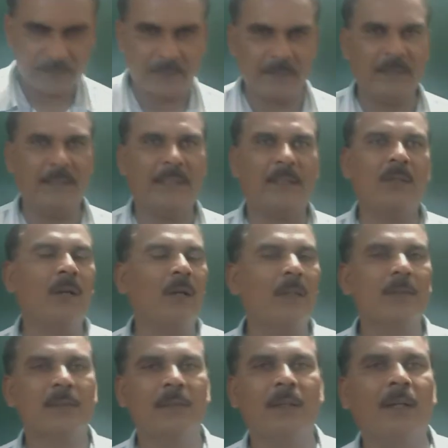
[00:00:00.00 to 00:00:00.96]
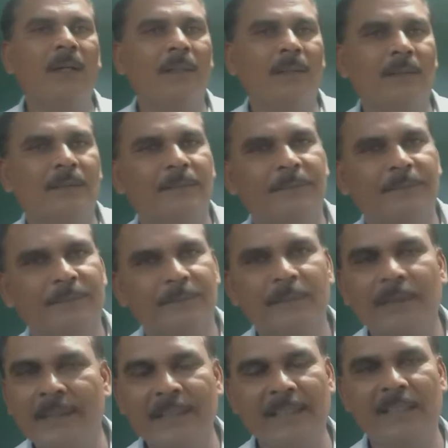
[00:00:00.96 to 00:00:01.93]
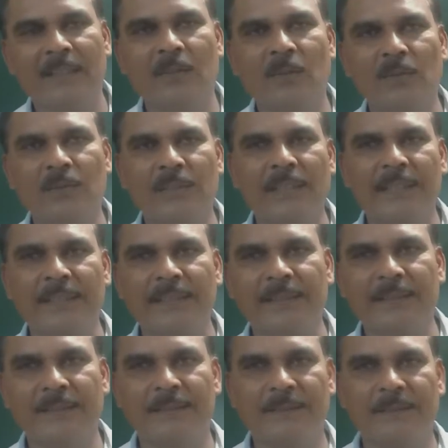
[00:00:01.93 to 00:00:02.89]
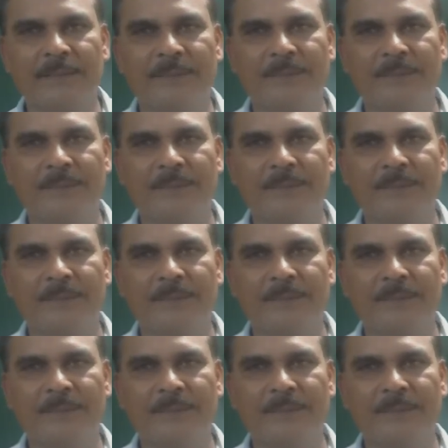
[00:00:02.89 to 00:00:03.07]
a Gauss law in electrostatics.